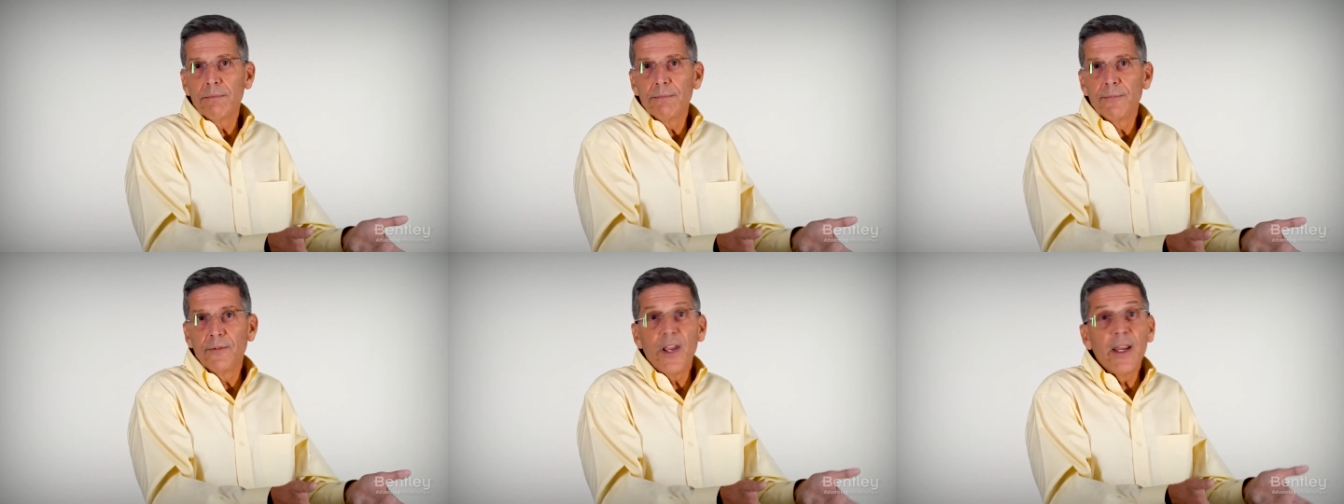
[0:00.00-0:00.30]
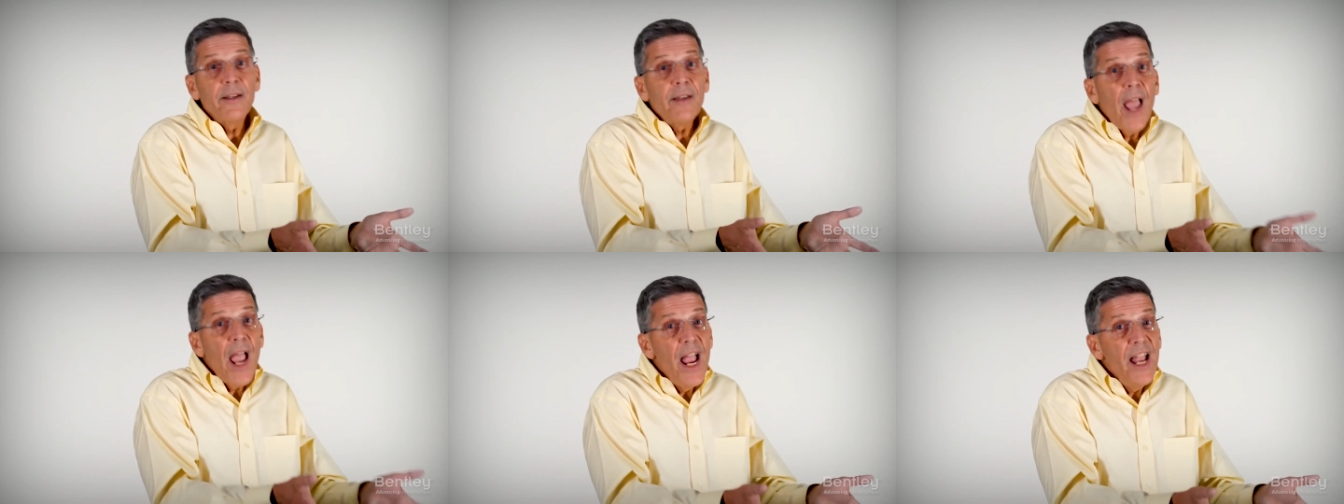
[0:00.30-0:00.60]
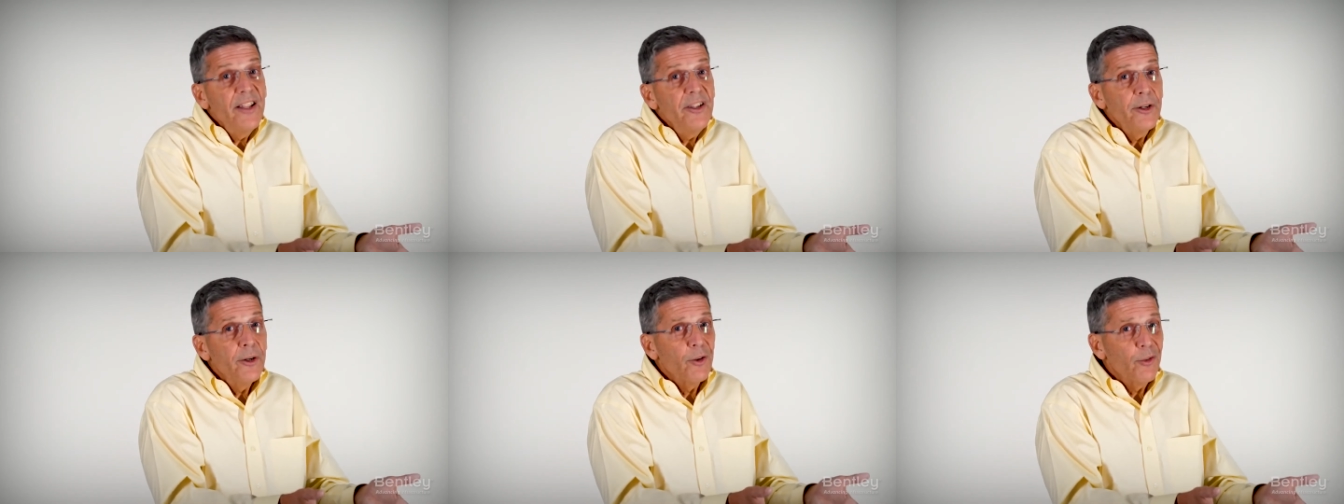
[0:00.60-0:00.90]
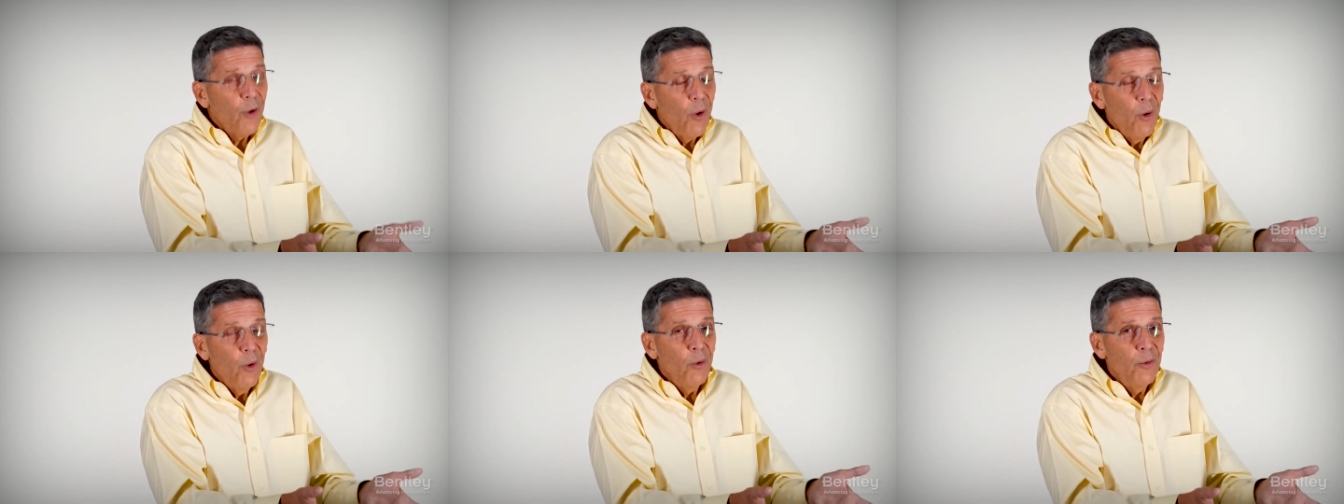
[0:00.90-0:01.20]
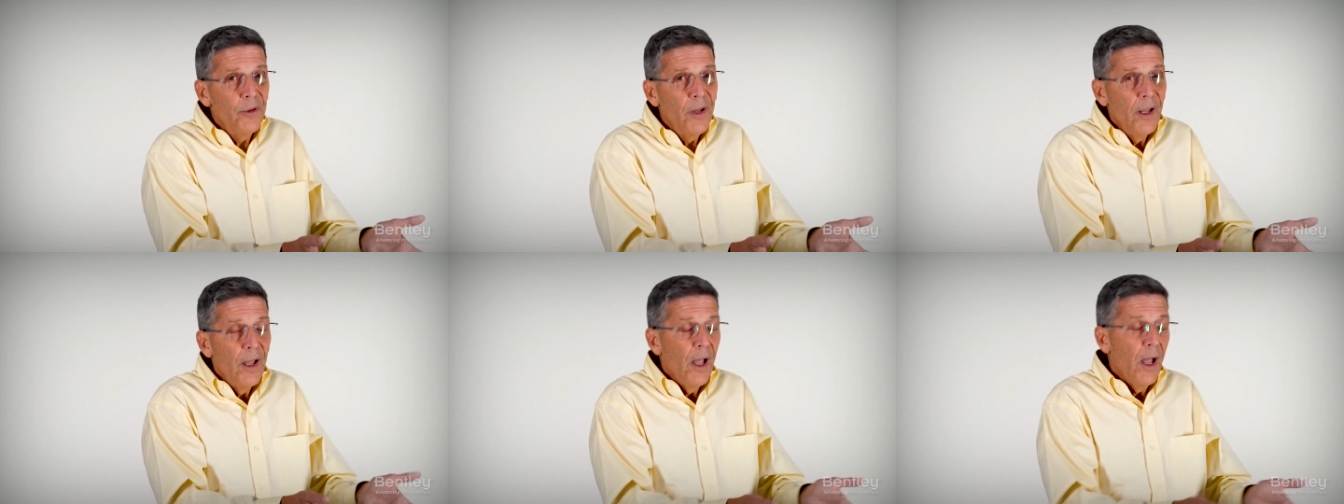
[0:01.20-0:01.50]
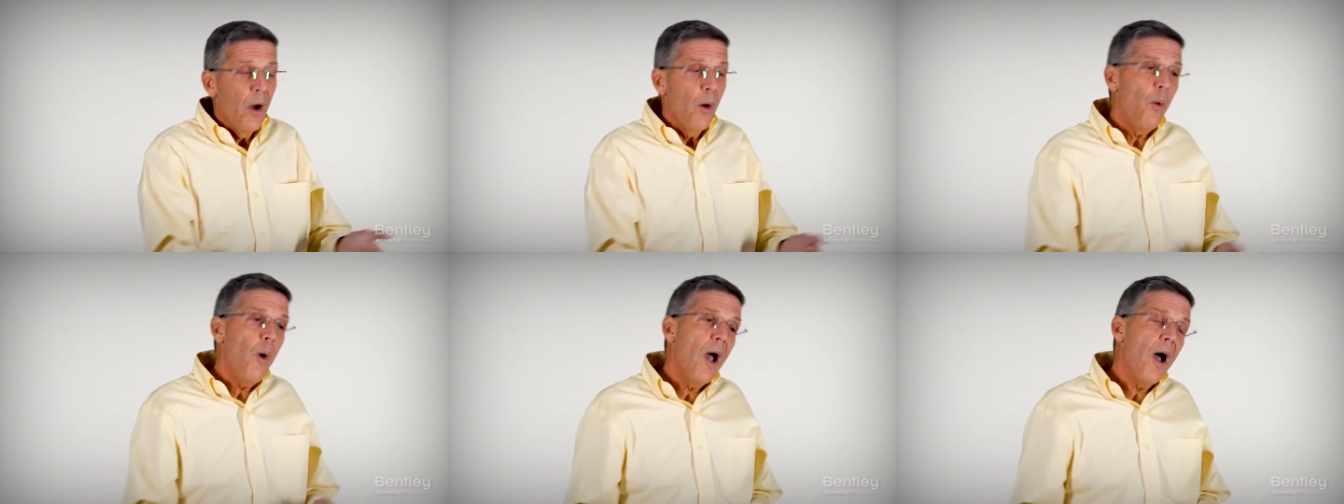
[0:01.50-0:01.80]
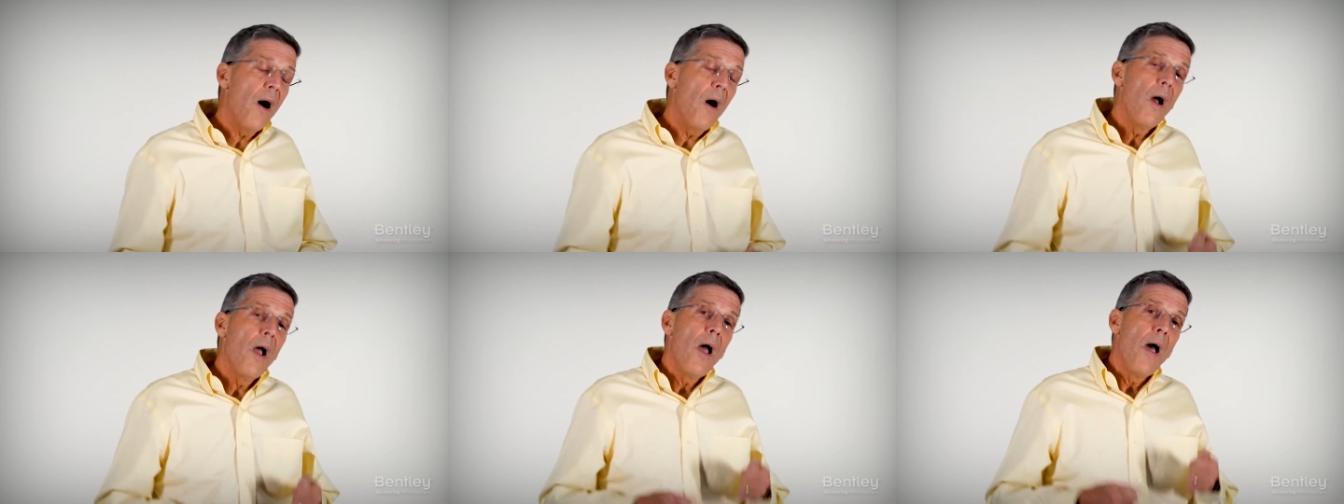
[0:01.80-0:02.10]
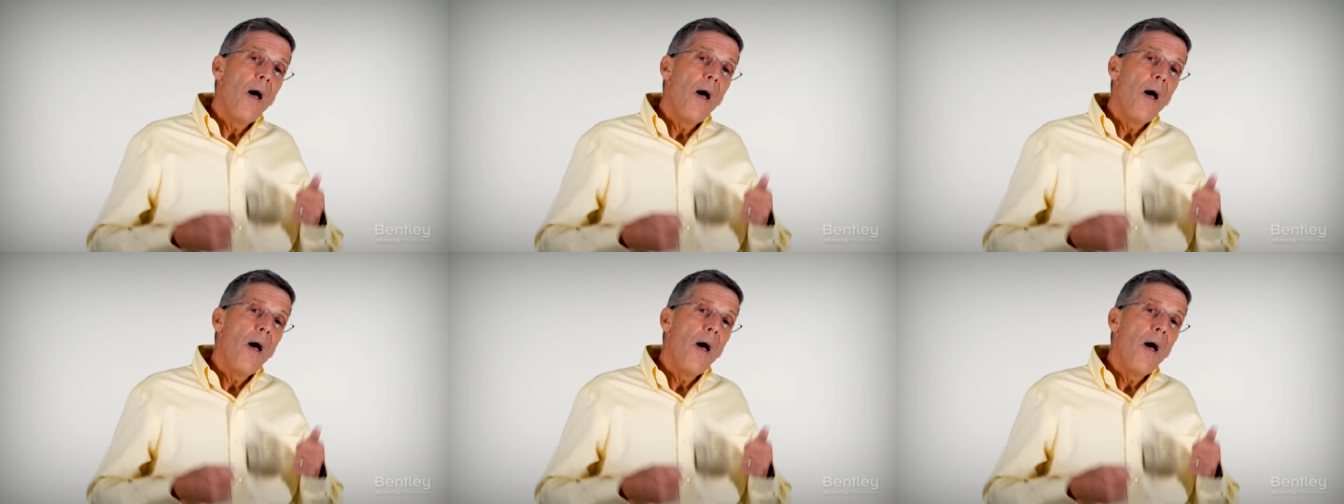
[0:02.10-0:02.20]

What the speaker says: say, 10 years old. Well,